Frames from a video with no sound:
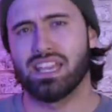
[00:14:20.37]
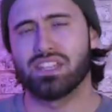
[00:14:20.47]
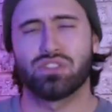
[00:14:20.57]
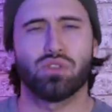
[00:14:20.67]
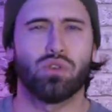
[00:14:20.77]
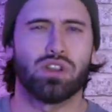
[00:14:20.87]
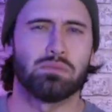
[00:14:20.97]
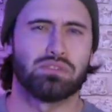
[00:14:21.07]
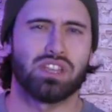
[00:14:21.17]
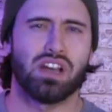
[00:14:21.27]
He saw
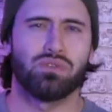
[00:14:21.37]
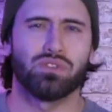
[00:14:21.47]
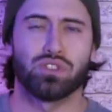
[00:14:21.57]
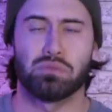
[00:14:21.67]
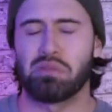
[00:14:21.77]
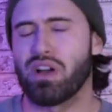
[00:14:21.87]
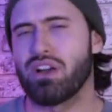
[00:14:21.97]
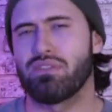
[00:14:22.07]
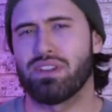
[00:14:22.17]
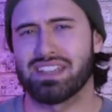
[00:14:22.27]
himself as the
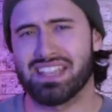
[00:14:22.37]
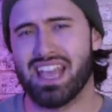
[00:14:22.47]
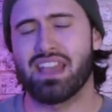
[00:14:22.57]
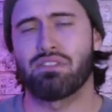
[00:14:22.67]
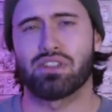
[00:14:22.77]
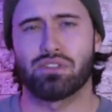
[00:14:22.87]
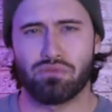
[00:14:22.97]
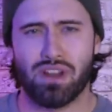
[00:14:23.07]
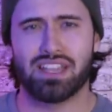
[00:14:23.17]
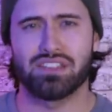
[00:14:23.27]
perfect
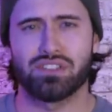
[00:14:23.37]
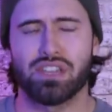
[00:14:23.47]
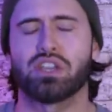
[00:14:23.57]
Aryan race,